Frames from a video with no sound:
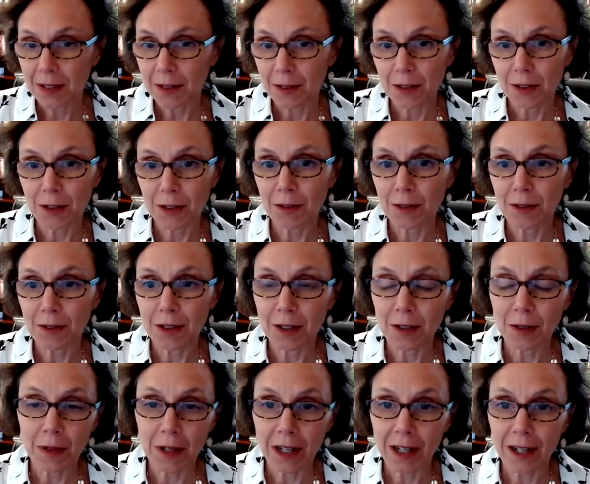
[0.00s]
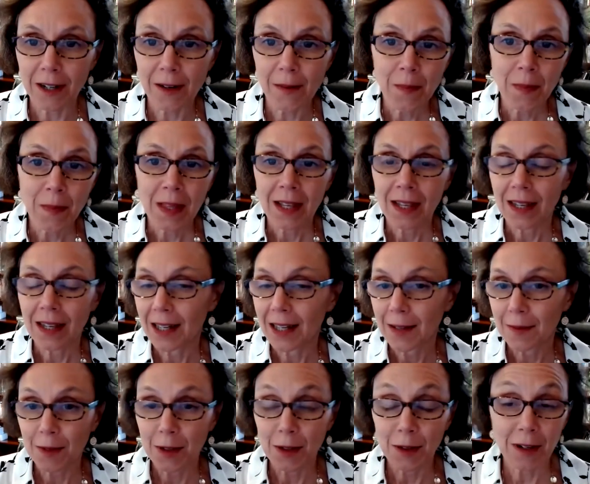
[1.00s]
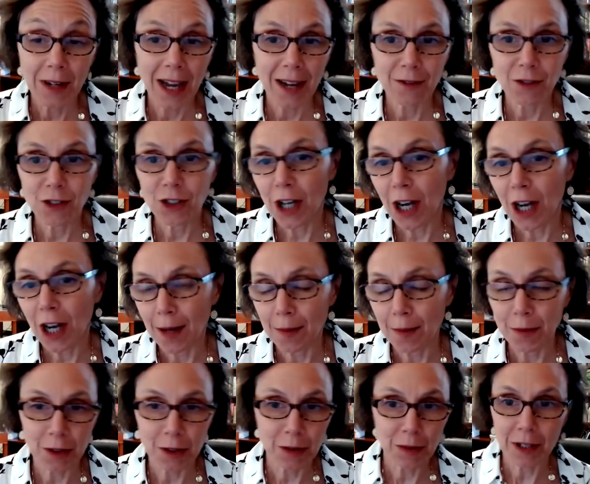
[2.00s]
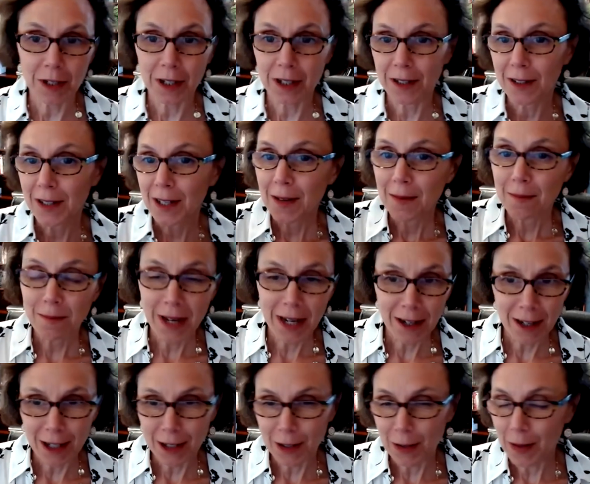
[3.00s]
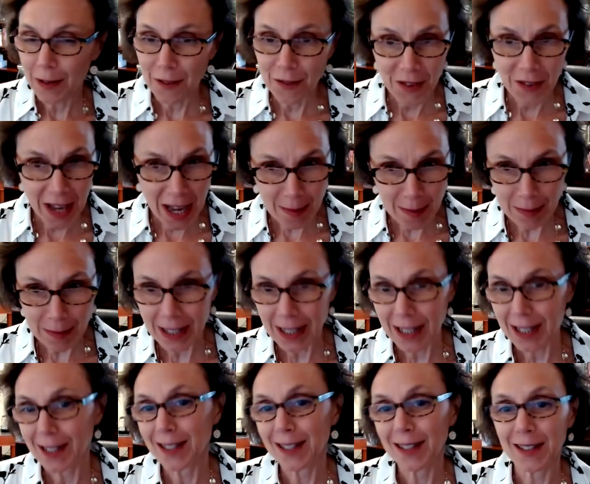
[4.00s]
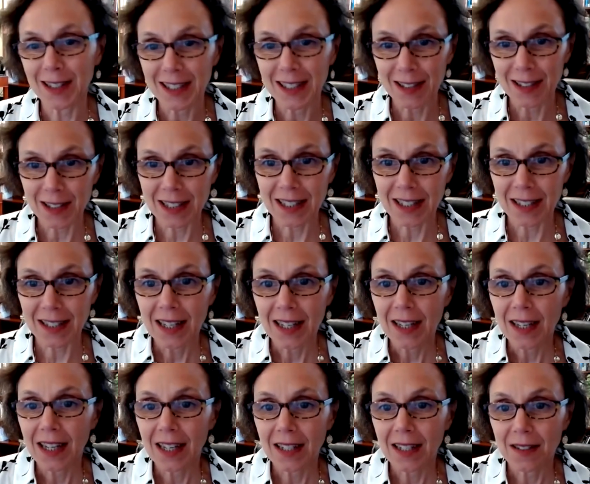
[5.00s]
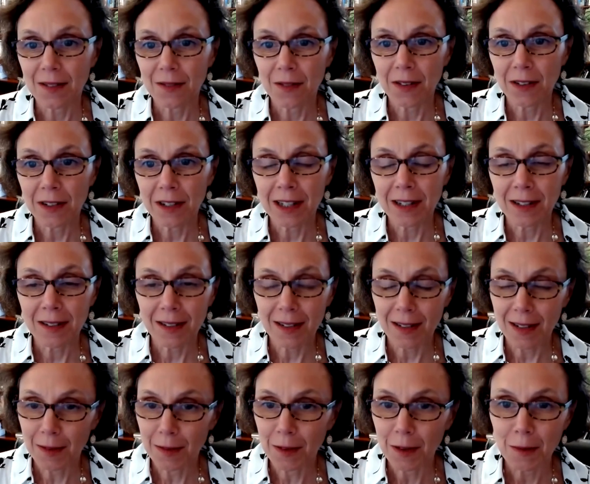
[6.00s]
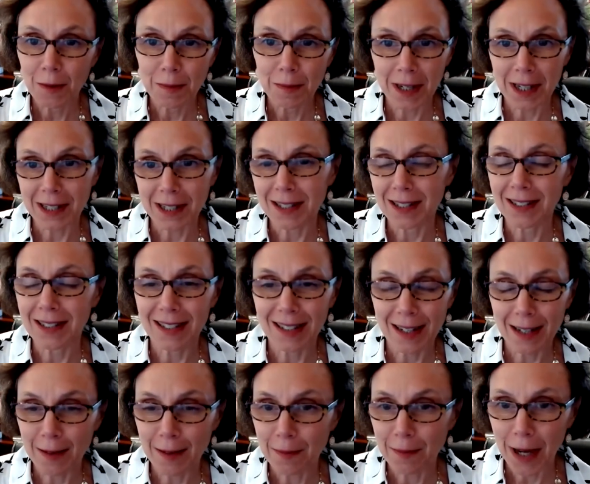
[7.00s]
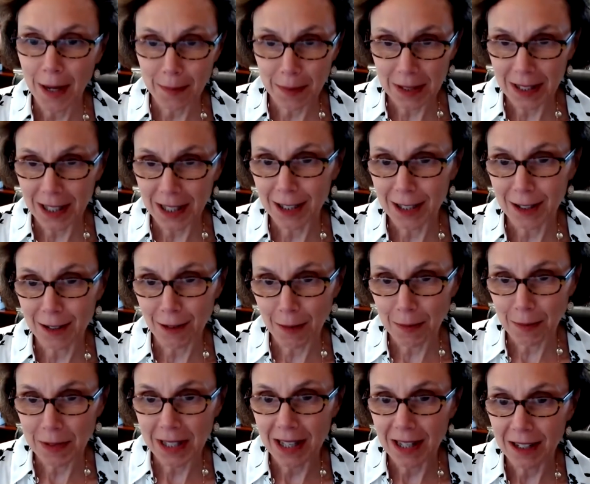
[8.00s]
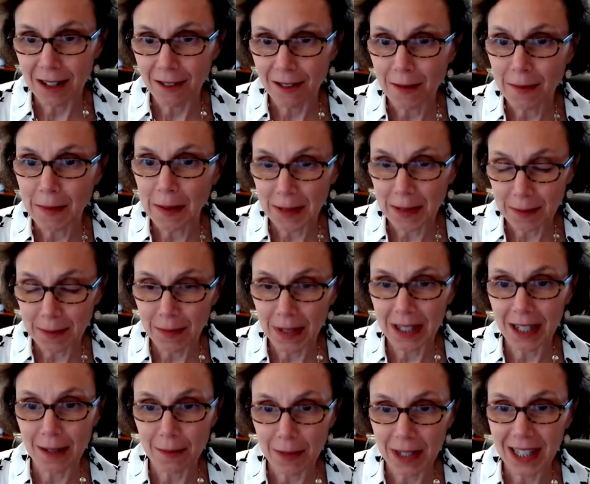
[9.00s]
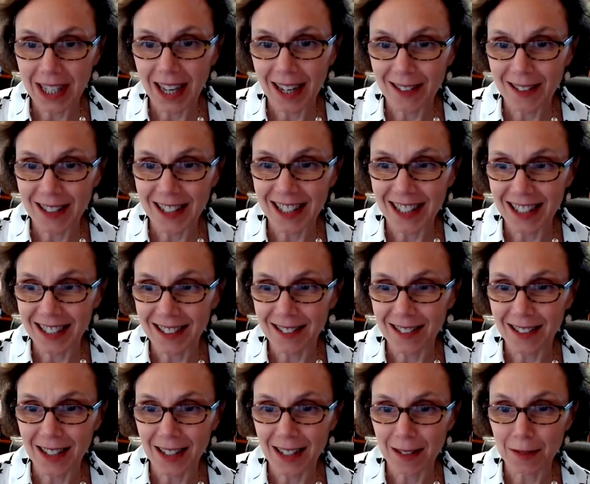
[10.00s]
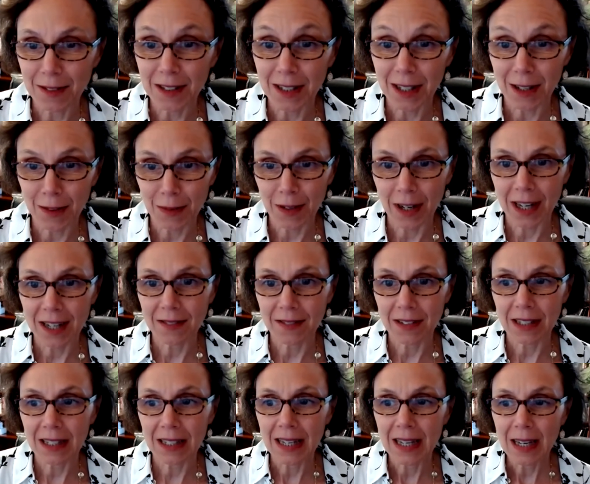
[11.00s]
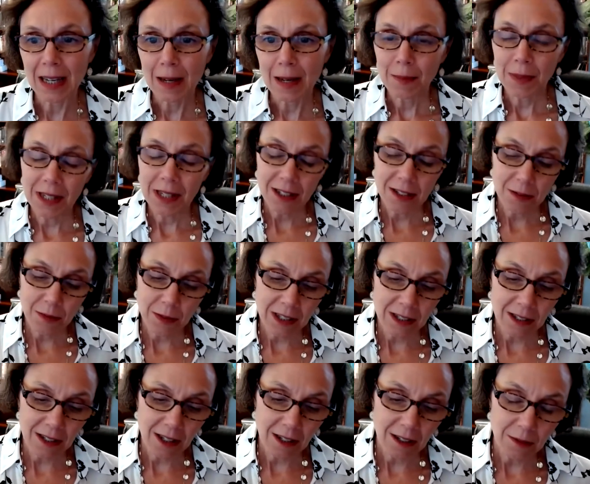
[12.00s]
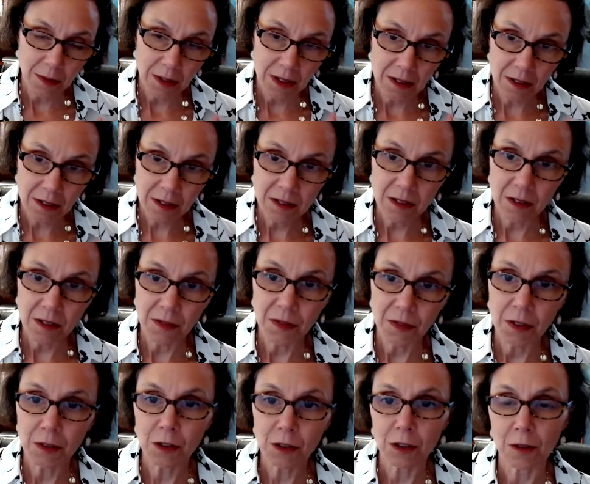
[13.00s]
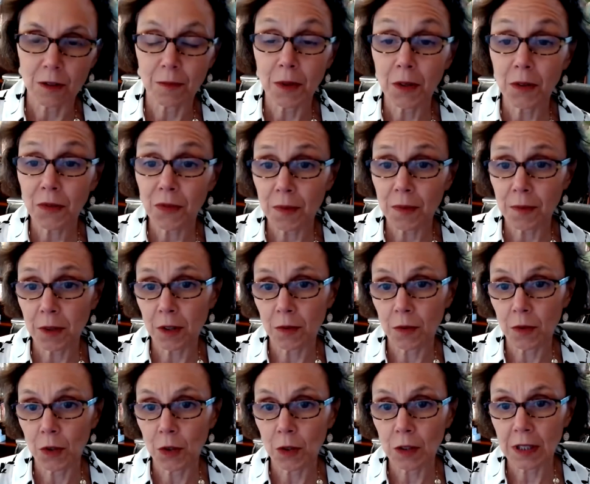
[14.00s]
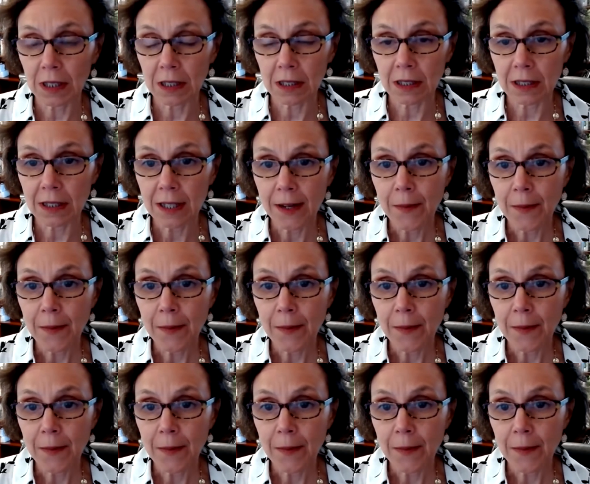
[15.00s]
students who are who have jobs, who are married, who have families, who, it's a very robust population representative of Montgomery County, and really thriving. But as we look to the future, both from your role as